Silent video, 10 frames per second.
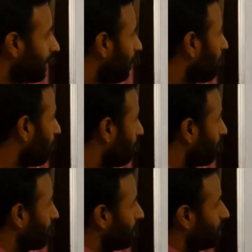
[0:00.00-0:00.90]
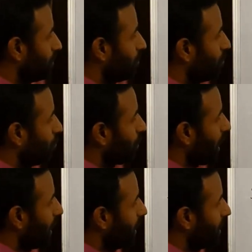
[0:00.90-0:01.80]
Now to
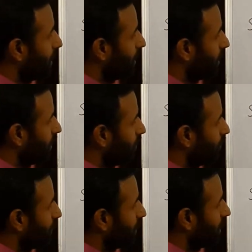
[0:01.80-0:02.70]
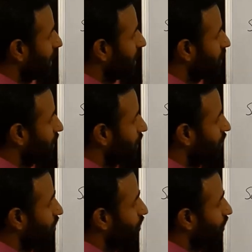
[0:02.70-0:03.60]
write Kc,
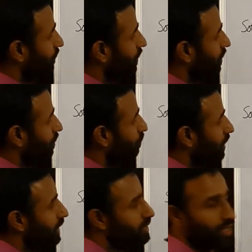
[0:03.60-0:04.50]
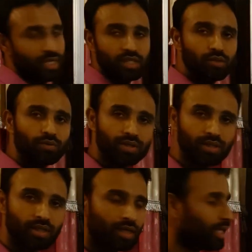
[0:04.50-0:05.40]
what is Kc
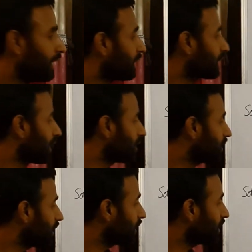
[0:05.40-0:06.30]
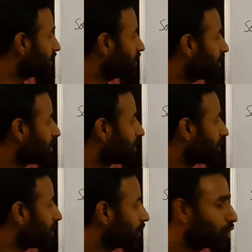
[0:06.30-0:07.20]
first? Kc is
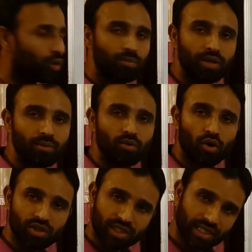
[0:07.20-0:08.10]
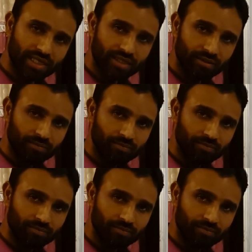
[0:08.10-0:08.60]
equilibrium constant